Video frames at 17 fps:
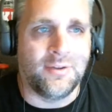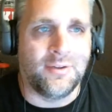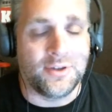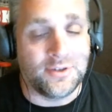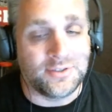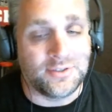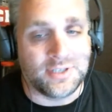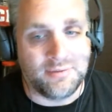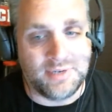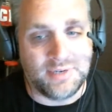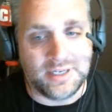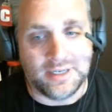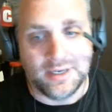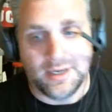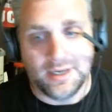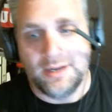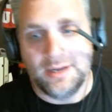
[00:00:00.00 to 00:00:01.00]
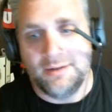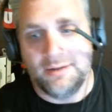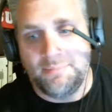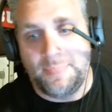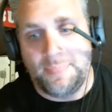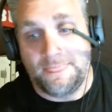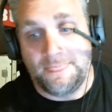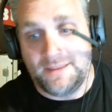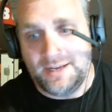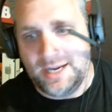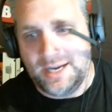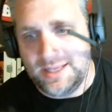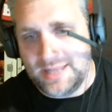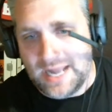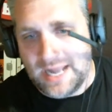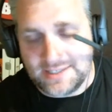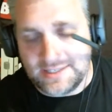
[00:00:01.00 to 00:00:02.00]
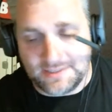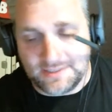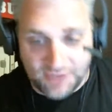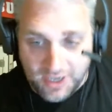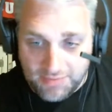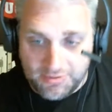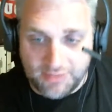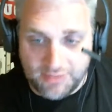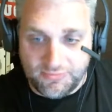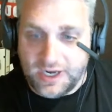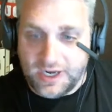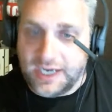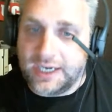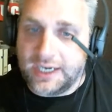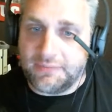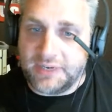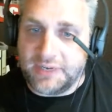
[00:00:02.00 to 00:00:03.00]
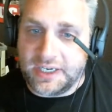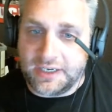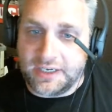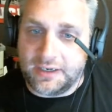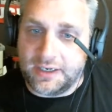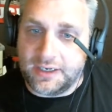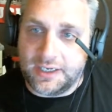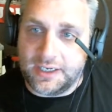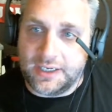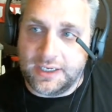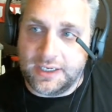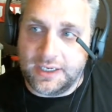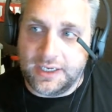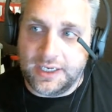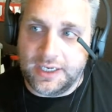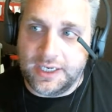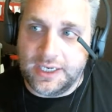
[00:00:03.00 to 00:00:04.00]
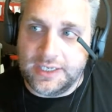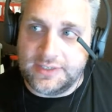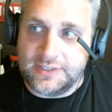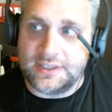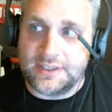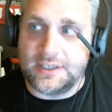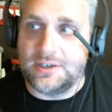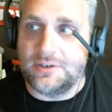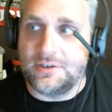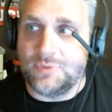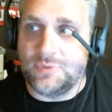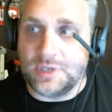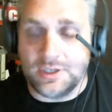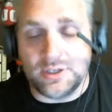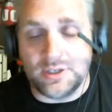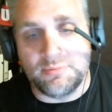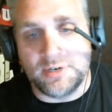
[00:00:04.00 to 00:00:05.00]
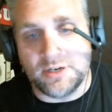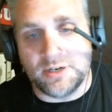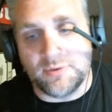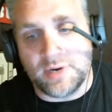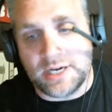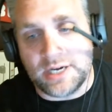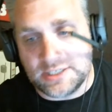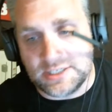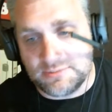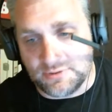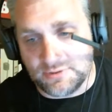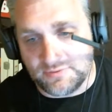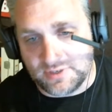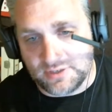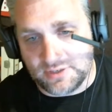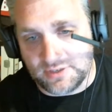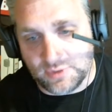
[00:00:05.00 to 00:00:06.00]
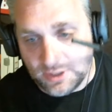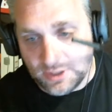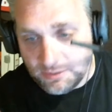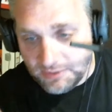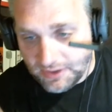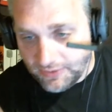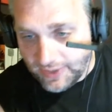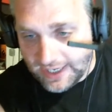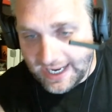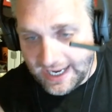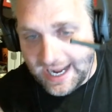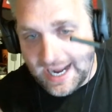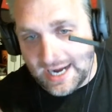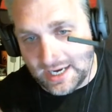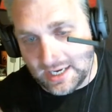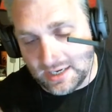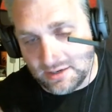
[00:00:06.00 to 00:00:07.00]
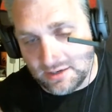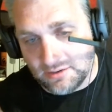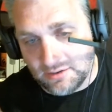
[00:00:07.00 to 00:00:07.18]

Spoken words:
Those. I mean, and that's the problem, right? I mean, will there be a way to spoof it? Will there be a way to hack it?